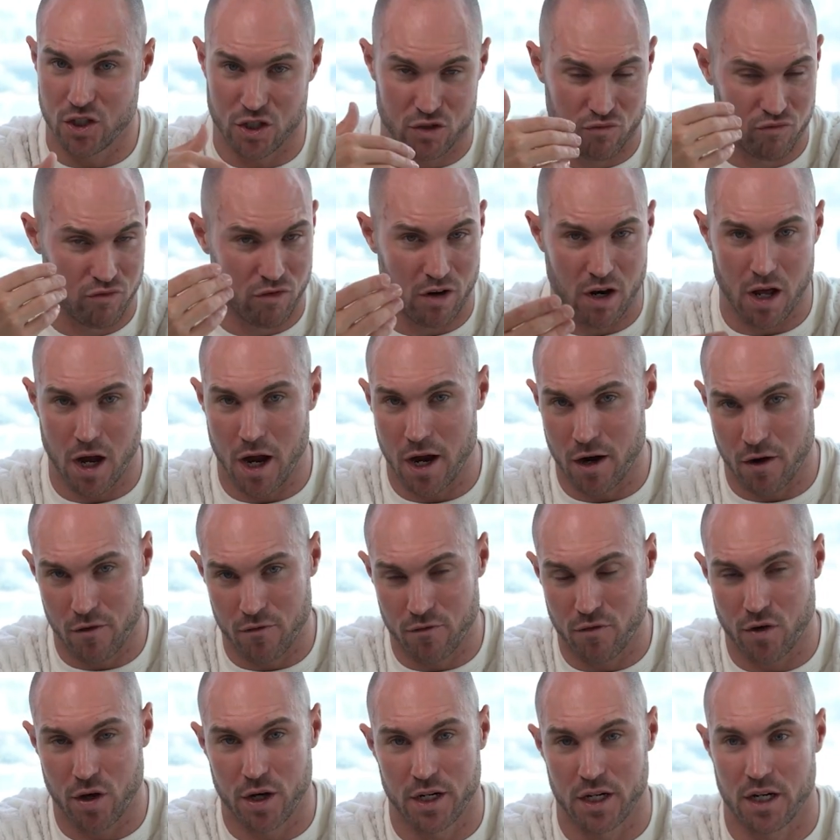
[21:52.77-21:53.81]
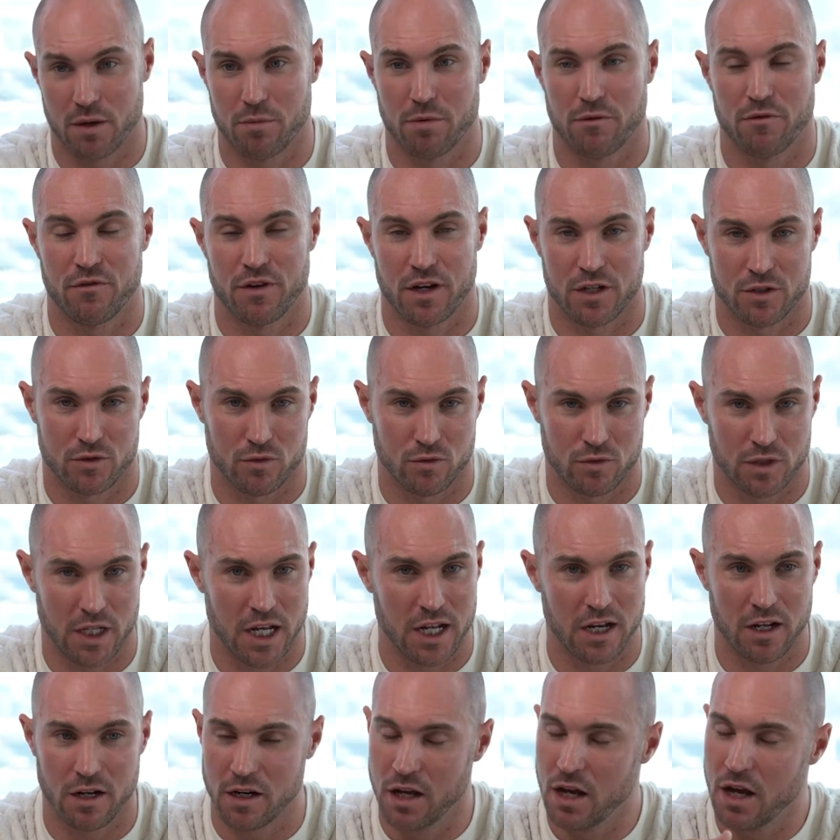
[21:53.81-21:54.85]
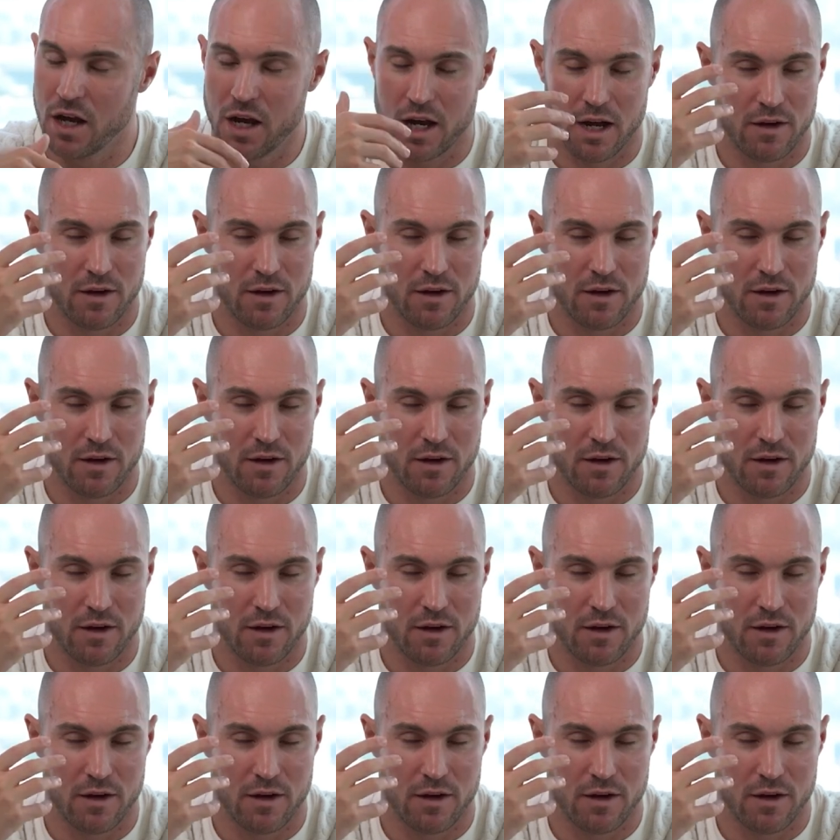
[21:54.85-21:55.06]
just relying on finding a professional tenant,